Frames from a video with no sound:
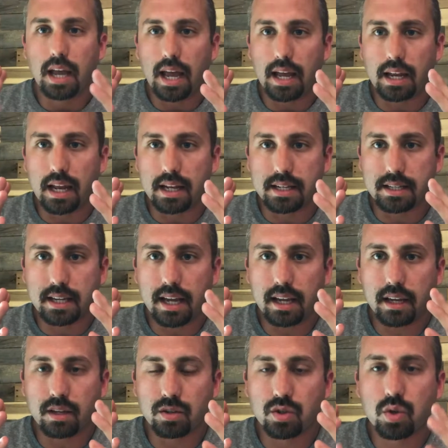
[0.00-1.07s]
and
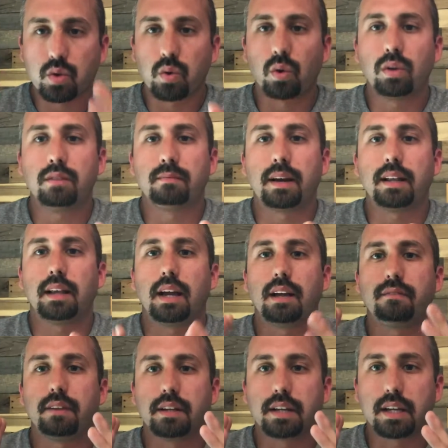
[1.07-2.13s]
take control of my
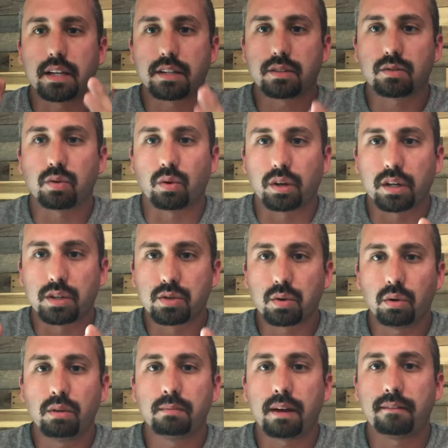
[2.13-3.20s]
life and take
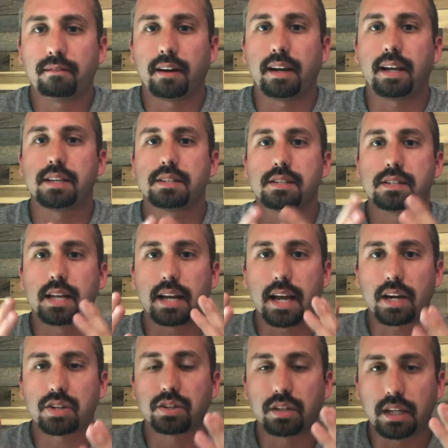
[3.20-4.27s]
control of my finances and
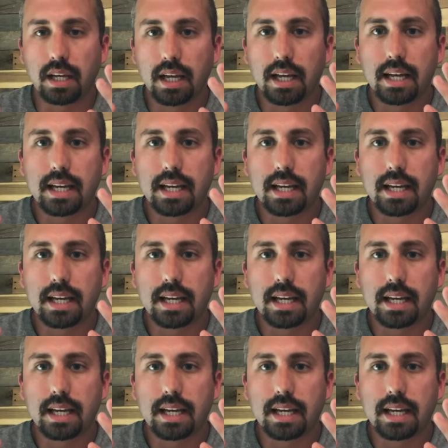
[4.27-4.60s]
actually